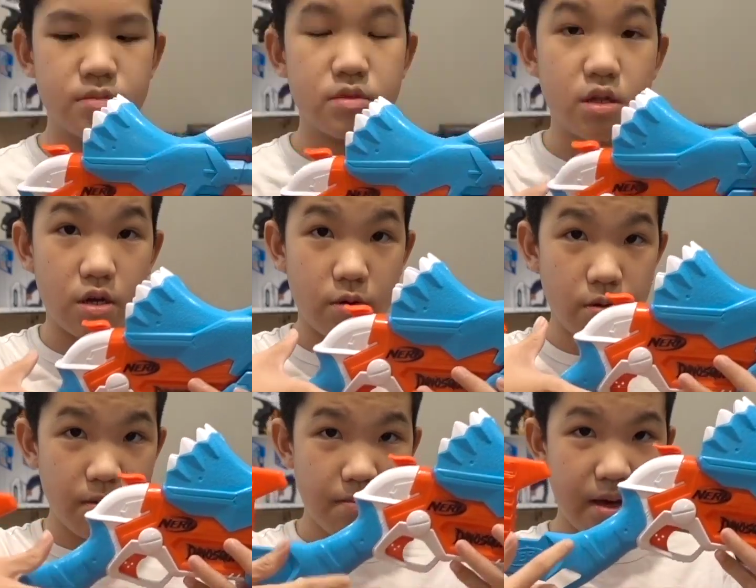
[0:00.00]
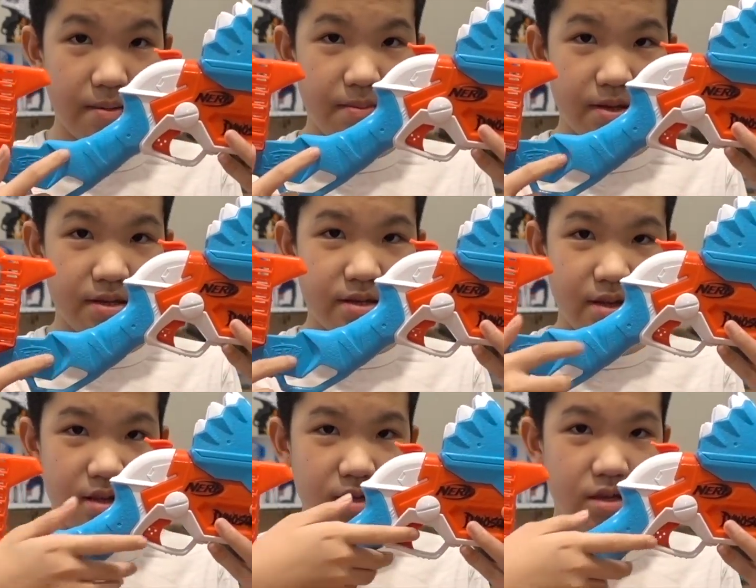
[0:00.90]
The grip might be
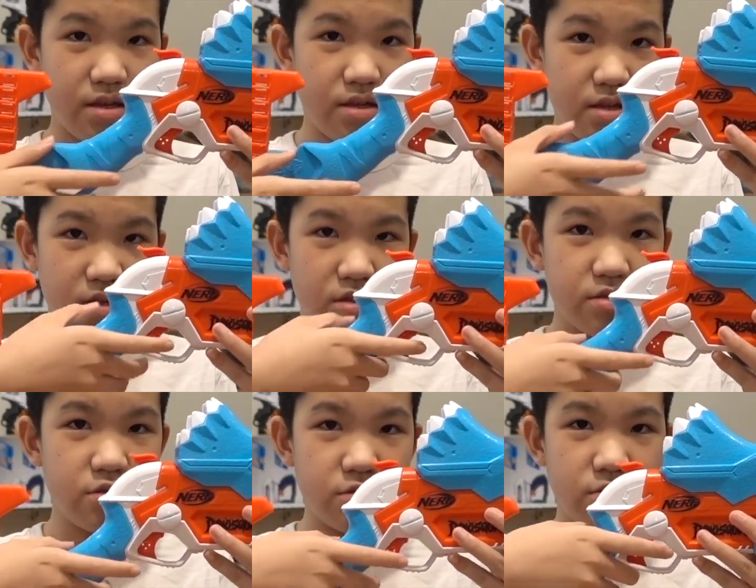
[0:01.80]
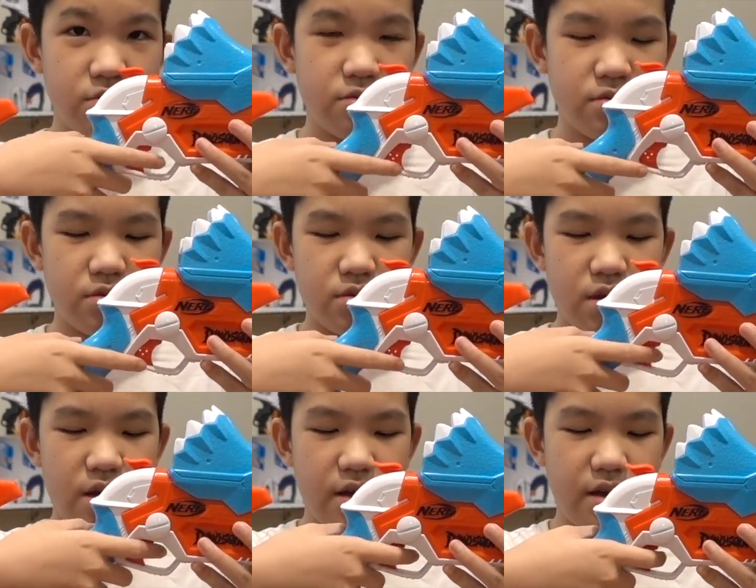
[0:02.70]
slightly a little too
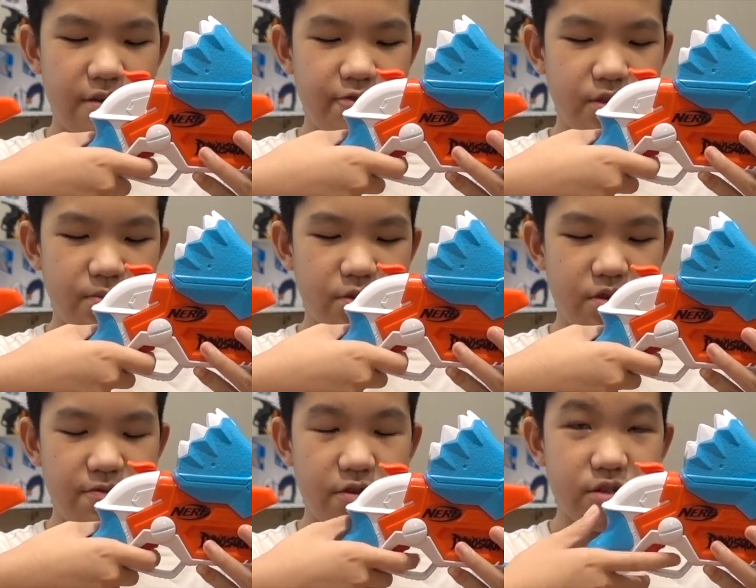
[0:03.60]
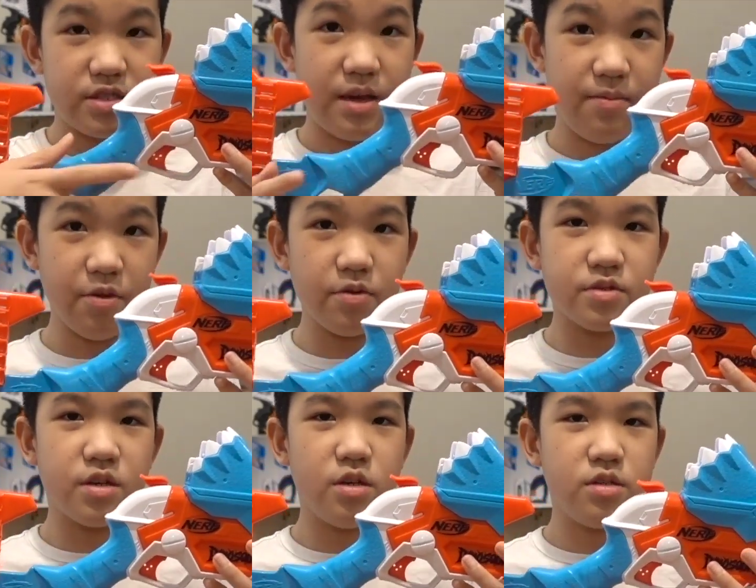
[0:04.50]
uncomfortable for some
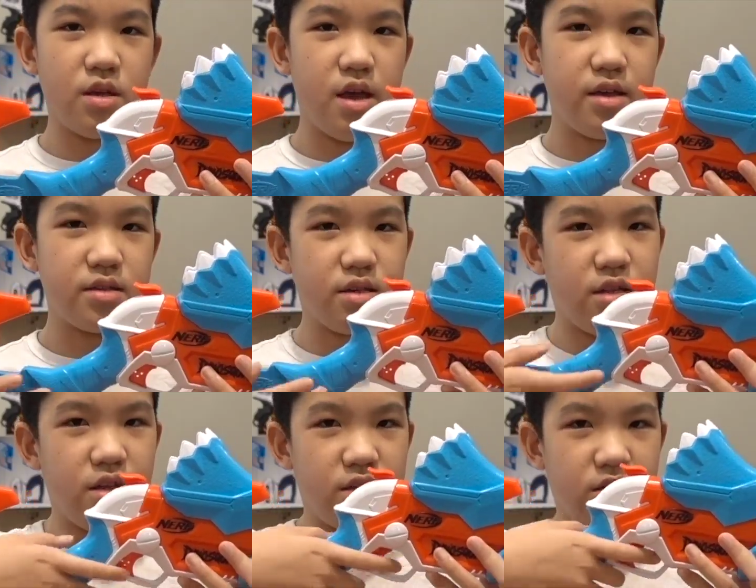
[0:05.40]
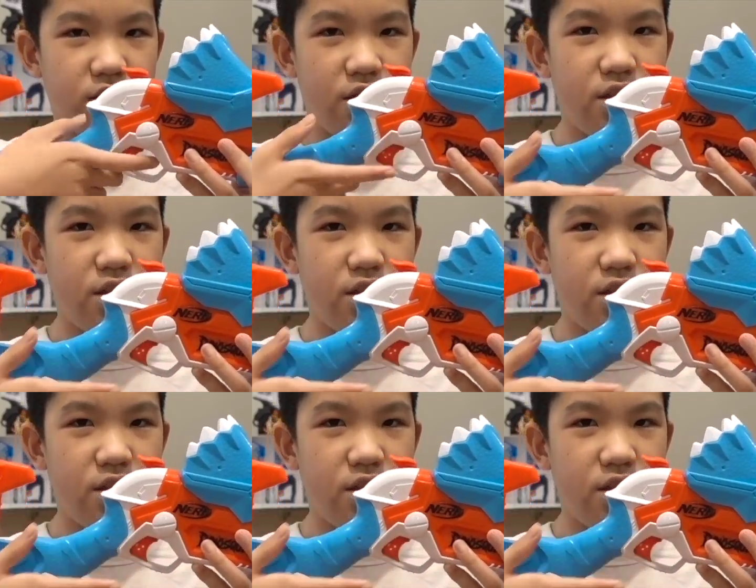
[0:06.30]
users, as it is a